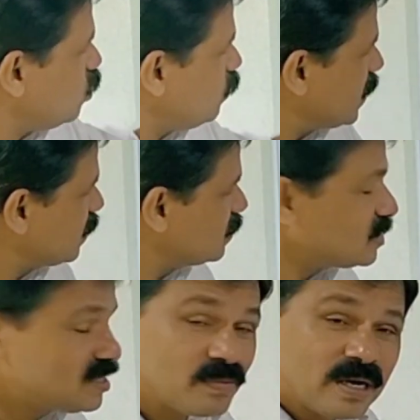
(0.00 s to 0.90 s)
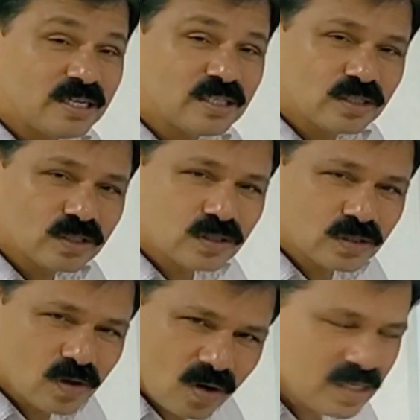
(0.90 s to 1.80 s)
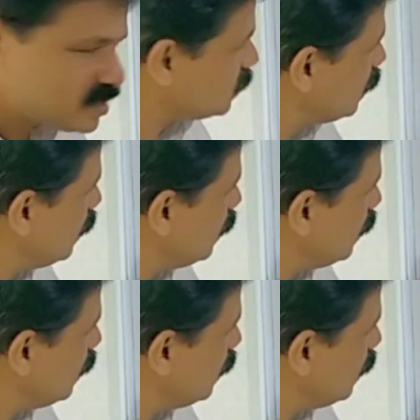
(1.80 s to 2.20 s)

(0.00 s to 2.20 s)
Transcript: of taxation remains constant.